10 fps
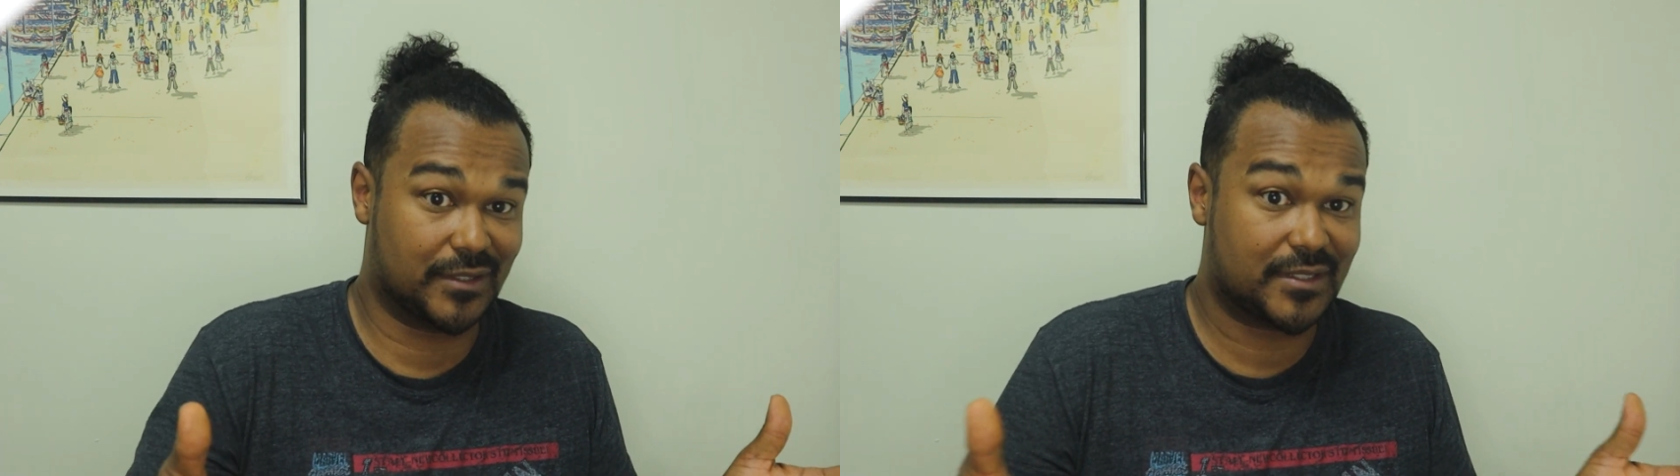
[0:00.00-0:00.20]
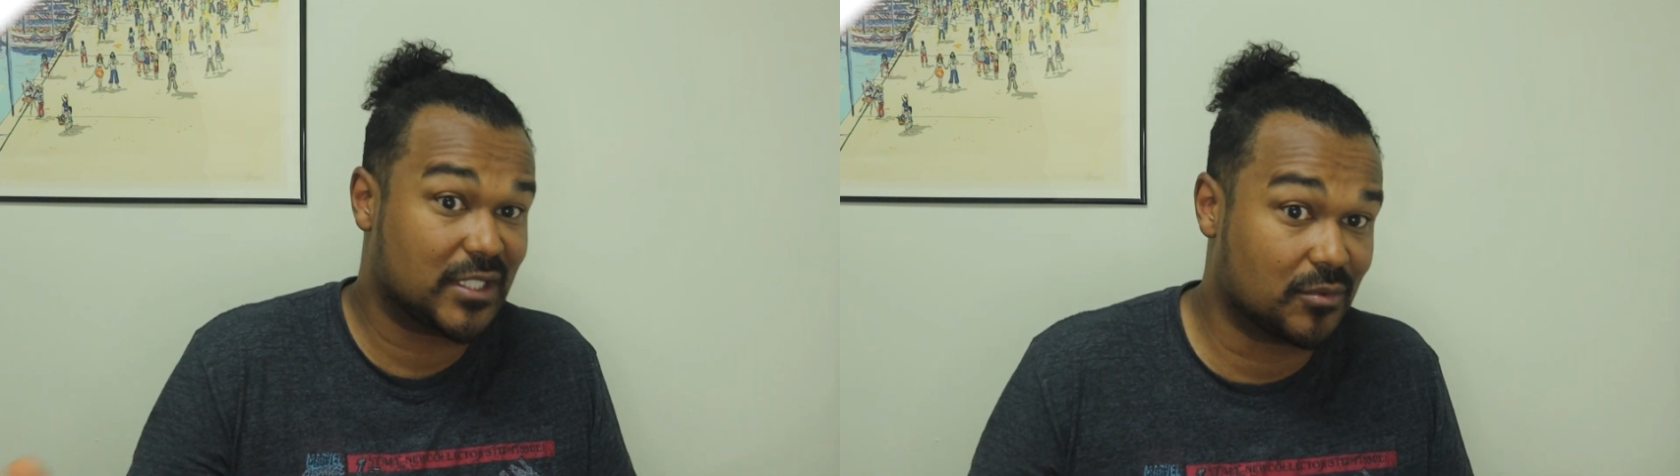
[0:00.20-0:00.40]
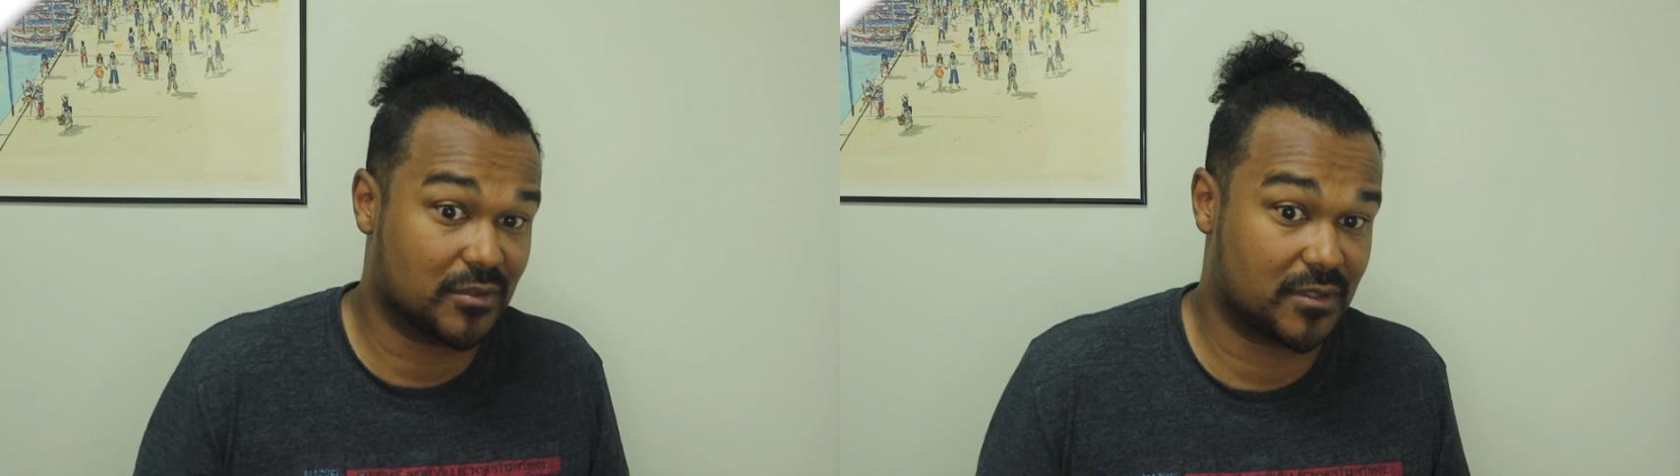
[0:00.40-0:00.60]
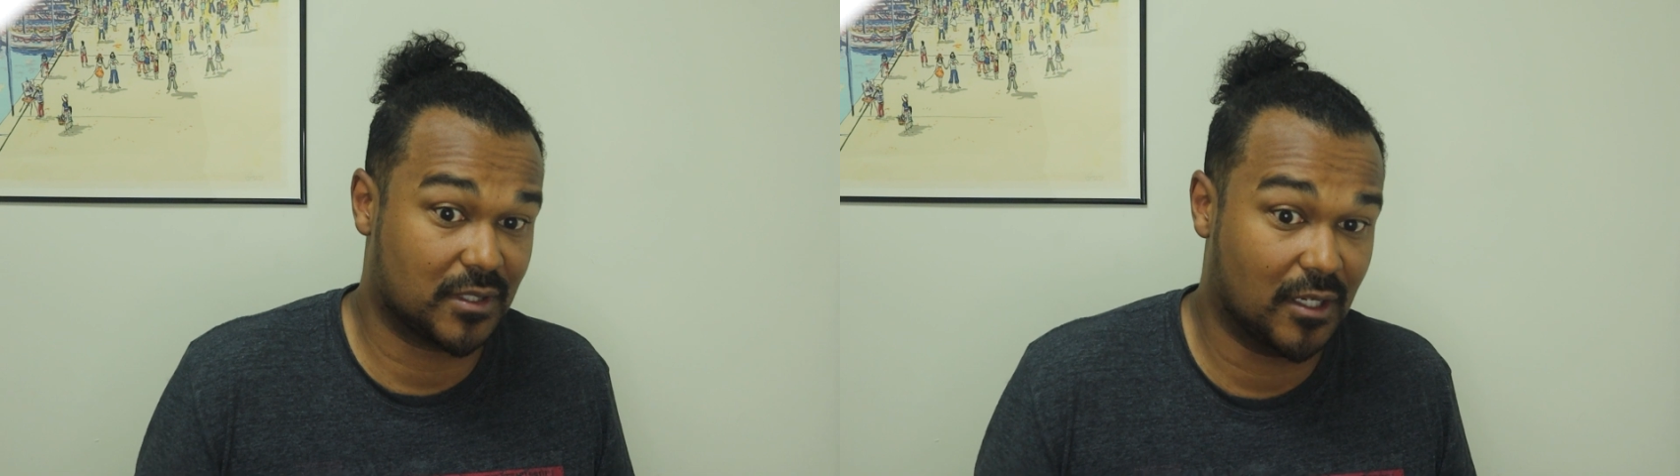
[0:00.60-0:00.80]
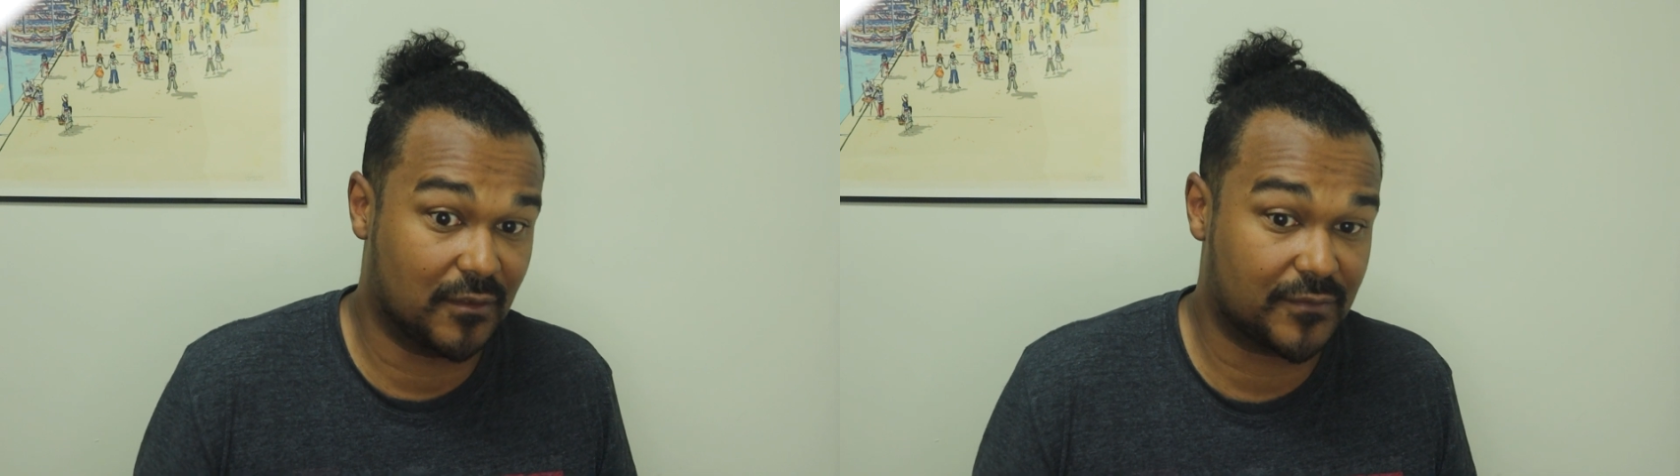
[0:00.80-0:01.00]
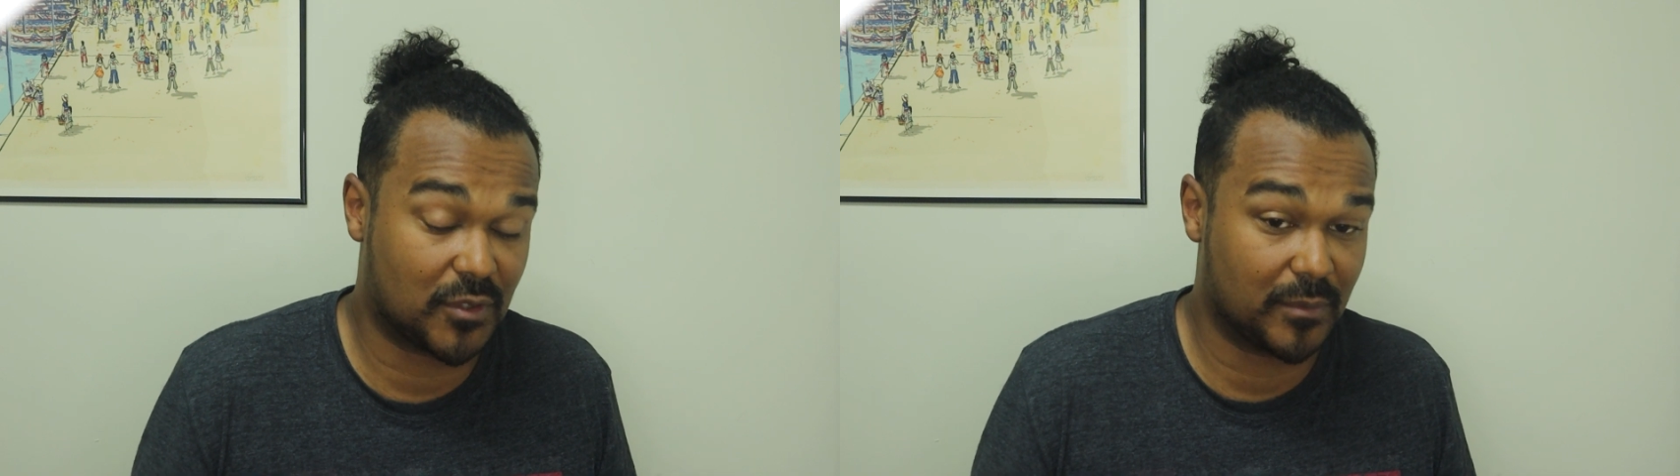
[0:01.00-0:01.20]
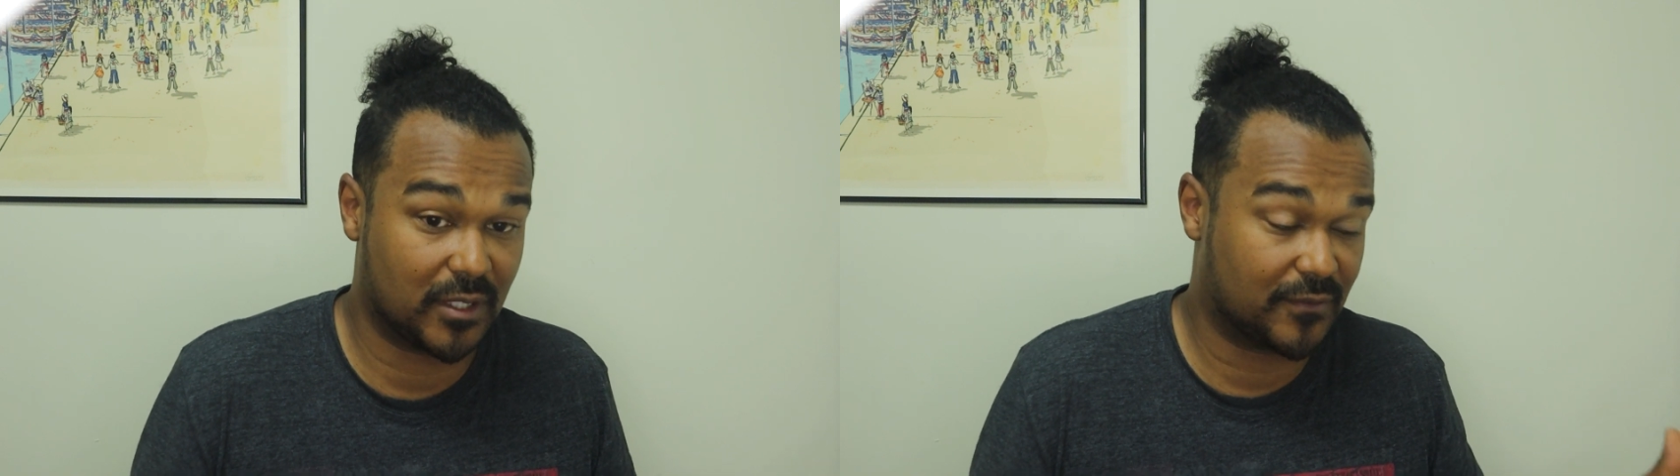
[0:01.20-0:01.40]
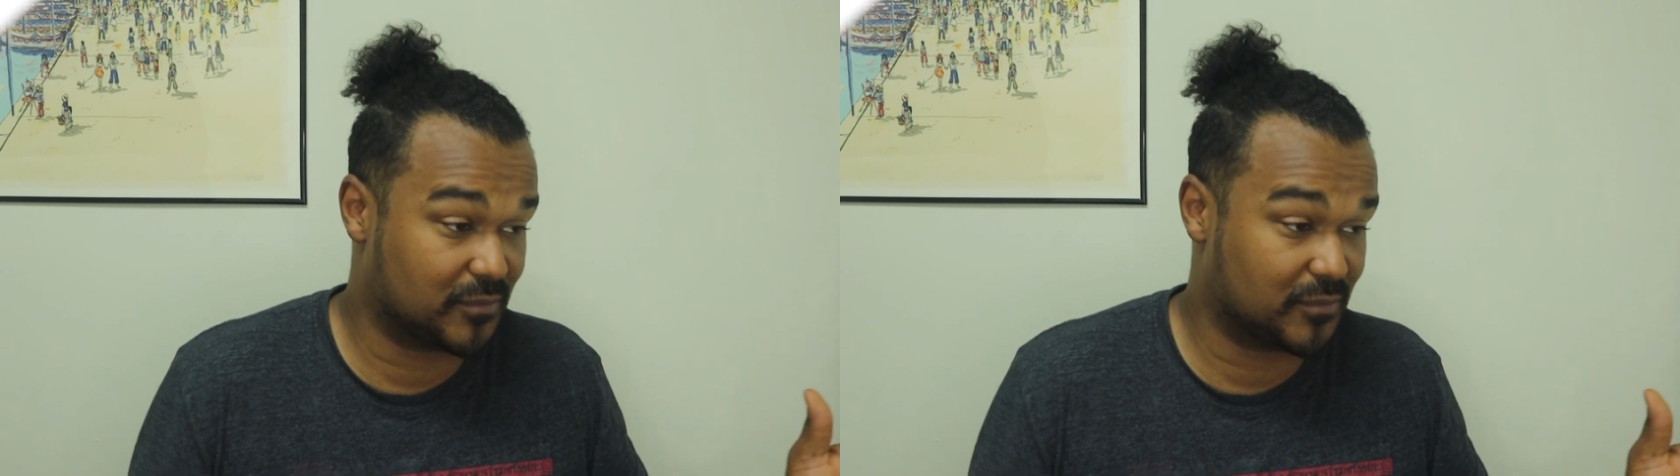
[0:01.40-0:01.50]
sequels of Terminator,